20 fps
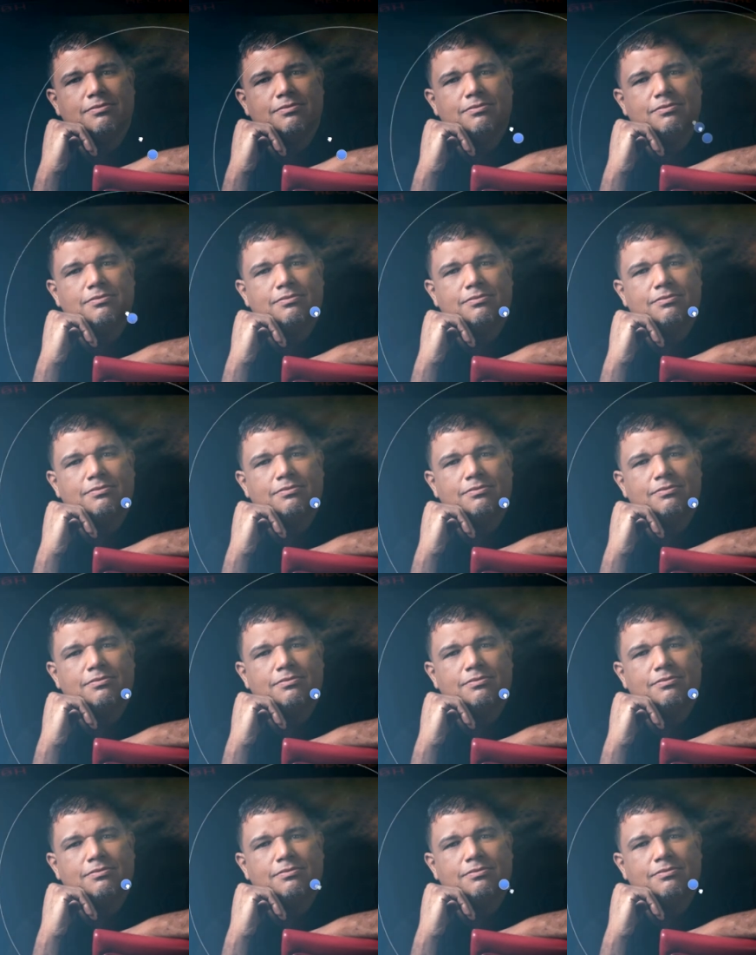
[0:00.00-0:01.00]

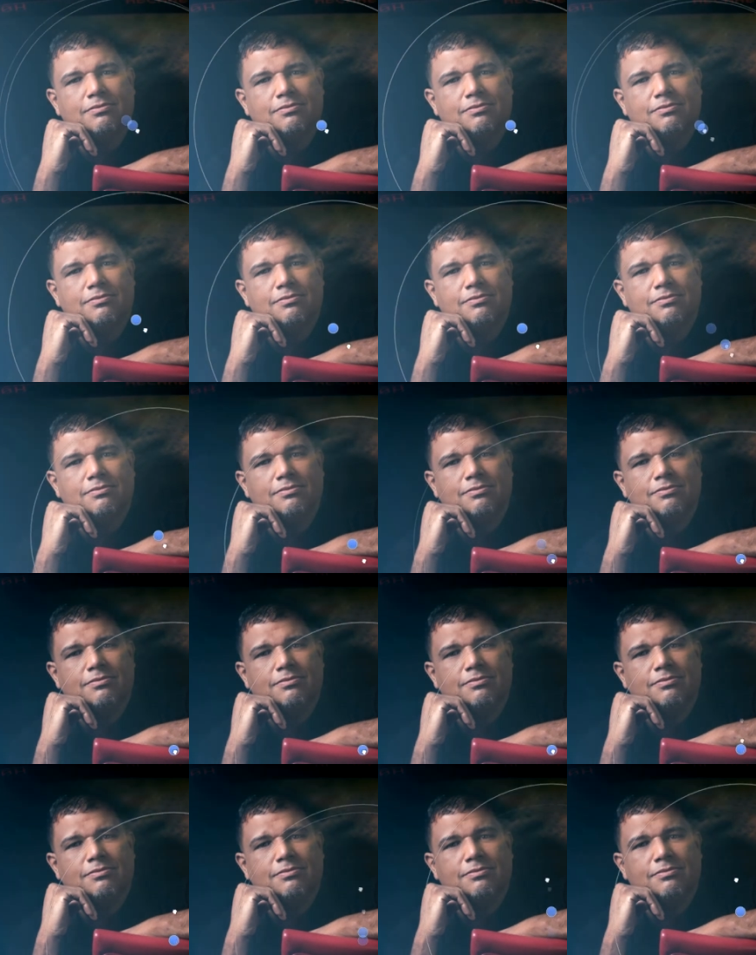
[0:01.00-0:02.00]

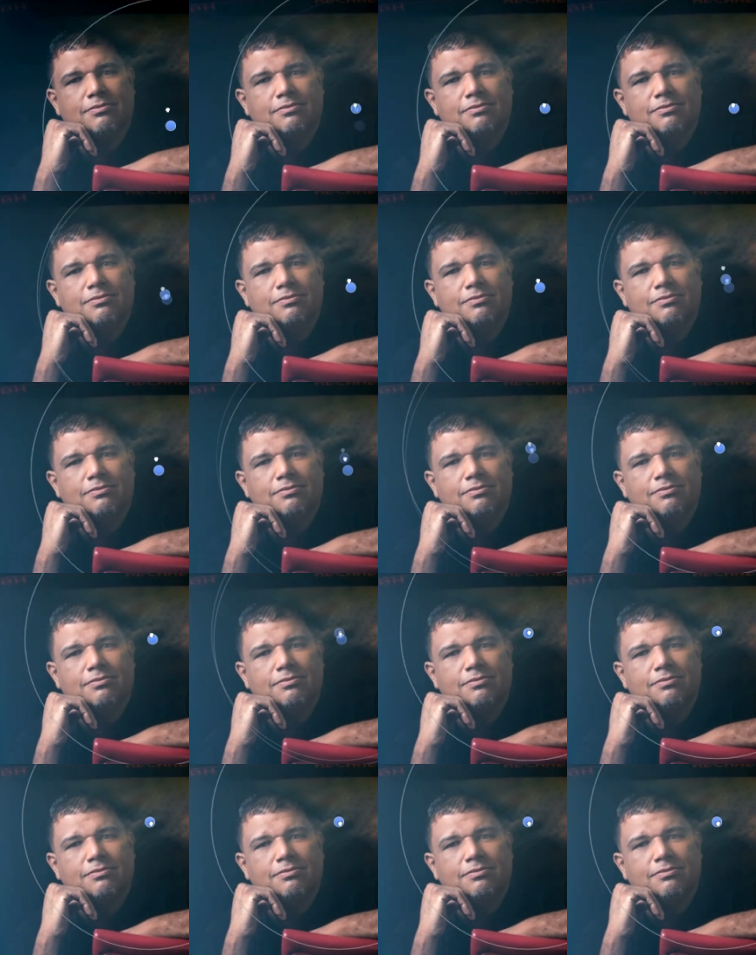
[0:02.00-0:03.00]

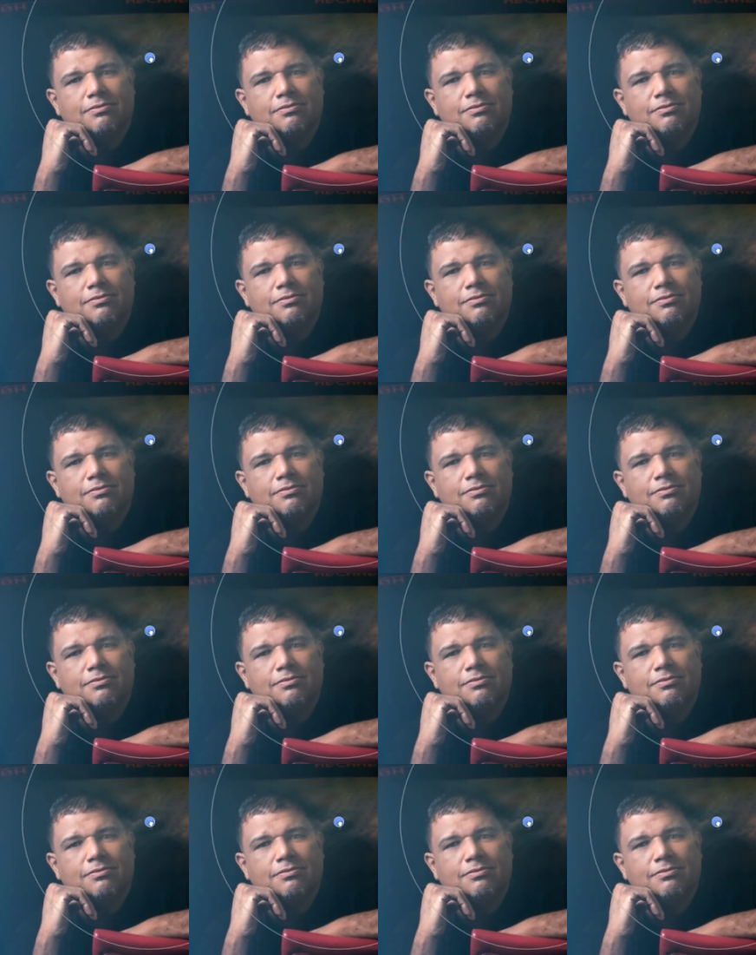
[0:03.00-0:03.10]
(silence)